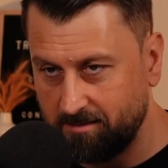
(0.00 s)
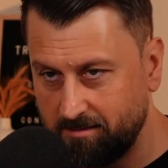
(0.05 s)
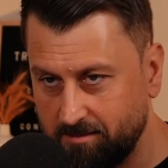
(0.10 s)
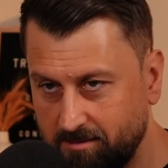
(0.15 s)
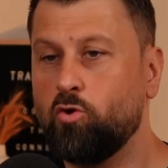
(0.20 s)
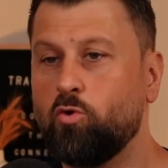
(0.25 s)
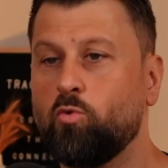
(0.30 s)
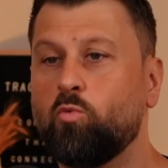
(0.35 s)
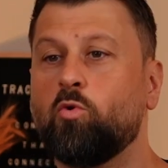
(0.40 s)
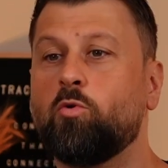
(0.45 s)

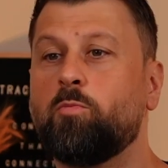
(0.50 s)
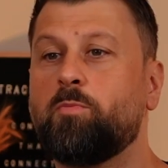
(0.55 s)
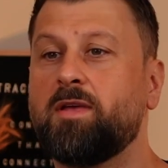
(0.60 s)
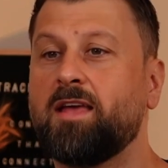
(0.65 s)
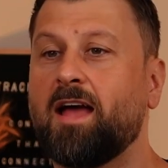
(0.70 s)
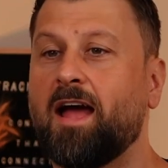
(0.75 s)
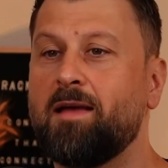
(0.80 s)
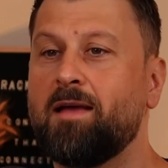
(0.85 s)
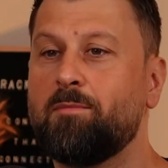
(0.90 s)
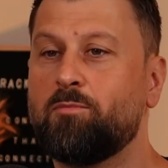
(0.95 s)
You will
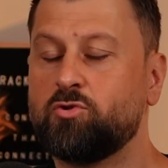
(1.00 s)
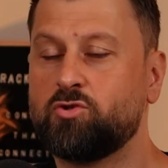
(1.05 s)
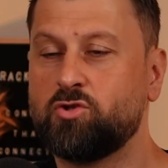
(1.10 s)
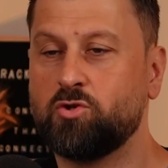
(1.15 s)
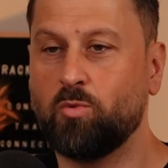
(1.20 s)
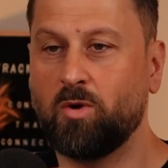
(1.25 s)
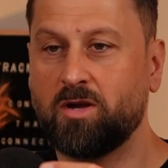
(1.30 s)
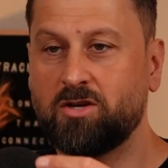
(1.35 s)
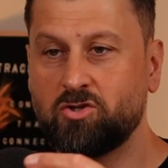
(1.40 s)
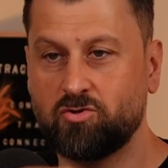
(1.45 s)
be able
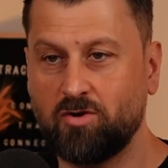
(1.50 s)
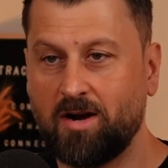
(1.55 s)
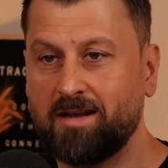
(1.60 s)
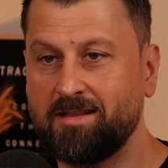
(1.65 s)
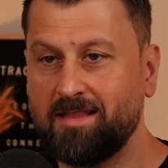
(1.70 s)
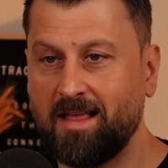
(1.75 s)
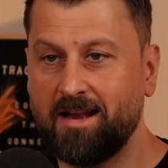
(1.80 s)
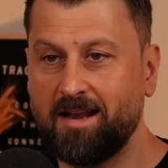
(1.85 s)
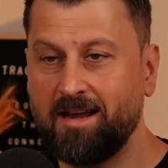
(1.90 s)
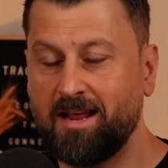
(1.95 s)
to
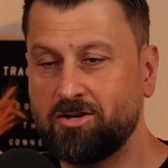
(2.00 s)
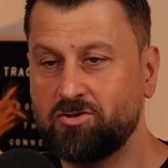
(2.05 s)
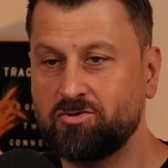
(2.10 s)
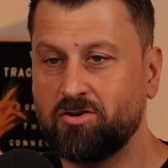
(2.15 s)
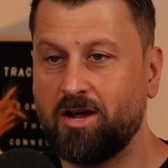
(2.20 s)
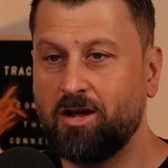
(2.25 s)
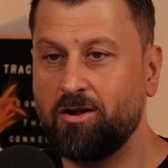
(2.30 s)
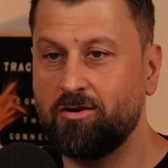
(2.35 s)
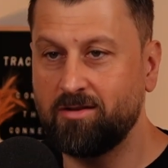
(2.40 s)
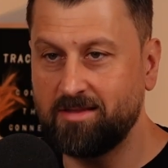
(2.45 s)
extract that extra
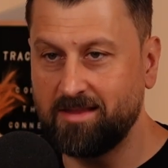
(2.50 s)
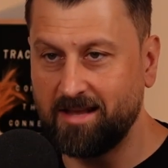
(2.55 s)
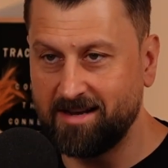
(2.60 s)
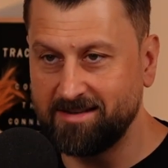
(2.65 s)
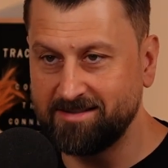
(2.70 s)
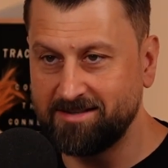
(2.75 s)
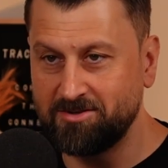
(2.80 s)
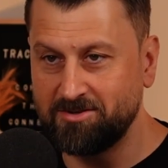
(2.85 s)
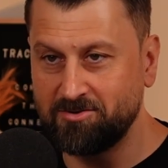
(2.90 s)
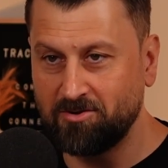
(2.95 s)

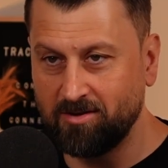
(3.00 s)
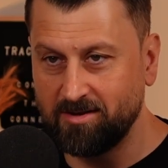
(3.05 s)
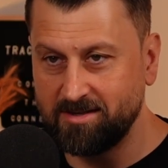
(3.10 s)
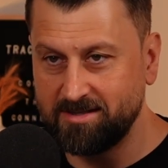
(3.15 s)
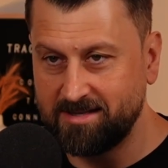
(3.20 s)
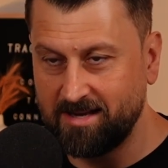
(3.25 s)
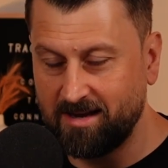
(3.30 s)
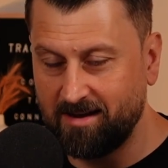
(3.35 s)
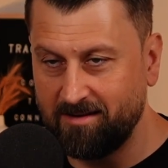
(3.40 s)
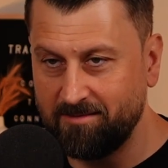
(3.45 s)

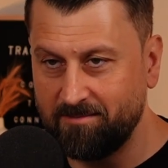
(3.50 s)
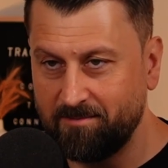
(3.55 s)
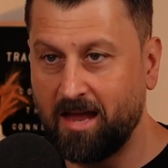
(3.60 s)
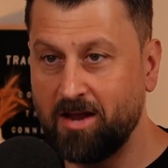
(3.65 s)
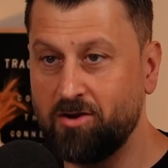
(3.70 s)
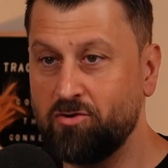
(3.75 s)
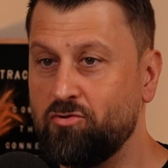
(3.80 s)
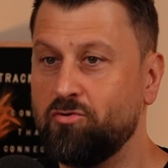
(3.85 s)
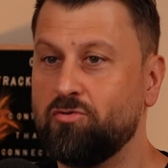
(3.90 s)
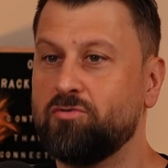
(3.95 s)
$100,000 out
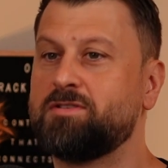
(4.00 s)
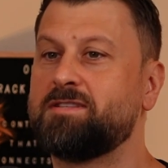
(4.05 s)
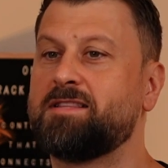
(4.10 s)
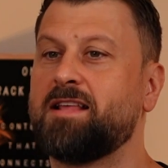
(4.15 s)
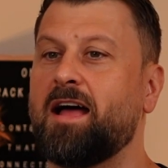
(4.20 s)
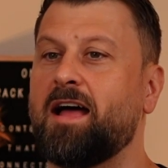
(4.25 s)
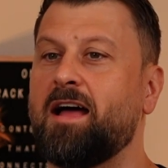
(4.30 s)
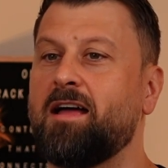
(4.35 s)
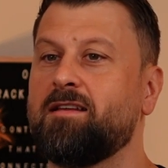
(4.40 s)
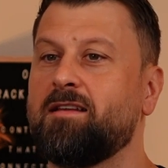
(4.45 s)
and use
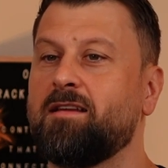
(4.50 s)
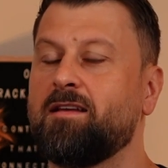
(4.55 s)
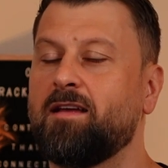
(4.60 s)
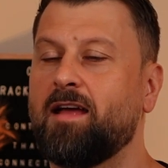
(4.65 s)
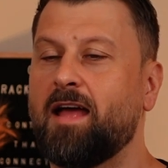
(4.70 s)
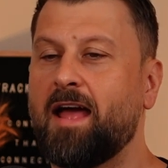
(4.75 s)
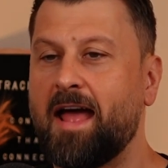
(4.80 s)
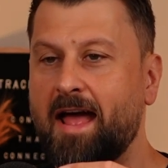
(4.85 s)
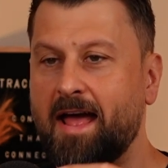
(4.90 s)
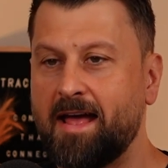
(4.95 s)
that
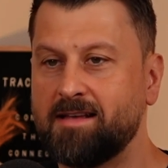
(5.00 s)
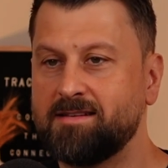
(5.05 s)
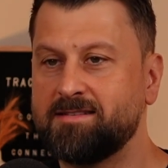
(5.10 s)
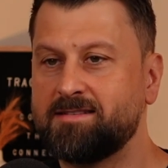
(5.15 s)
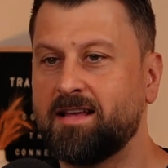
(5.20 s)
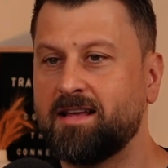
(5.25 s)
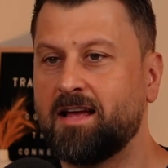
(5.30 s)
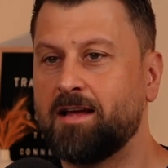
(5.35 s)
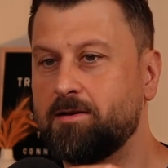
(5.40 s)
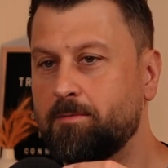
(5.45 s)

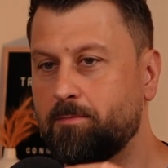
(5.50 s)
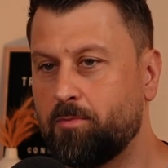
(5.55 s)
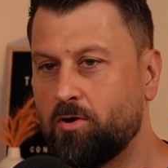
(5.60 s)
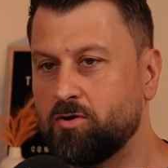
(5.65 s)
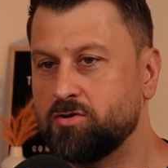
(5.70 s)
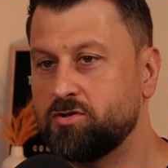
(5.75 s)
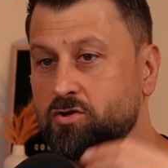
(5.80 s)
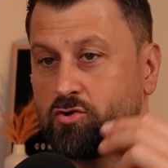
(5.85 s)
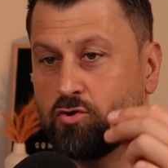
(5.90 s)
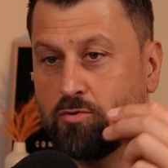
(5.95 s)
as a
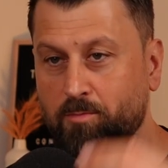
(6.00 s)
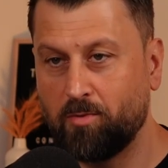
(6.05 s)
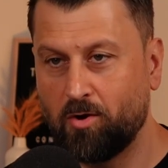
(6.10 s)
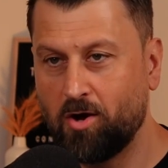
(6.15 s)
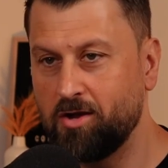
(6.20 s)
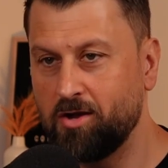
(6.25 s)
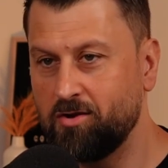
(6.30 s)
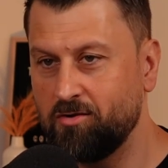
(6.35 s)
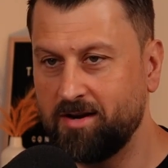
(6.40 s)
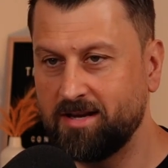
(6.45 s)
deposit to
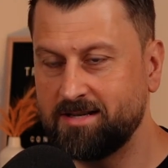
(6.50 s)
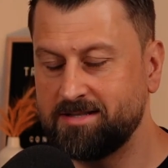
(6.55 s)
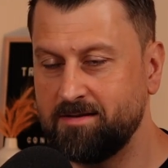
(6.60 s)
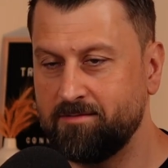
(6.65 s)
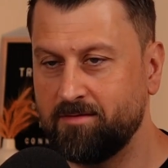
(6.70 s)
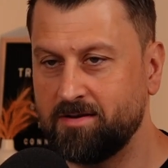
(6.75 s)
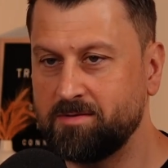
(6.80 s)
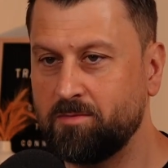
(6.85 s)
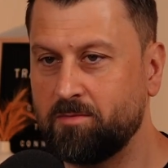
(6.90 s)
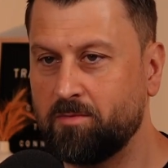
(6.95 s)
buy your next
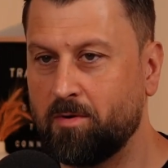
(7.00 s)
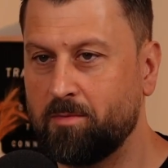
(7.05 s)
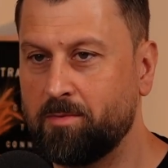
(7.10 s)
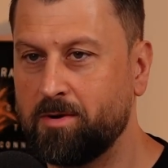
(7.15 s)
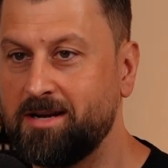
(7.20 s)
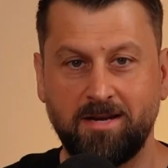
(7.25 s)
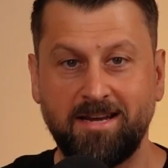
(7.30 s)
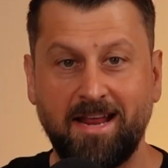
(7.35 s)
investment property.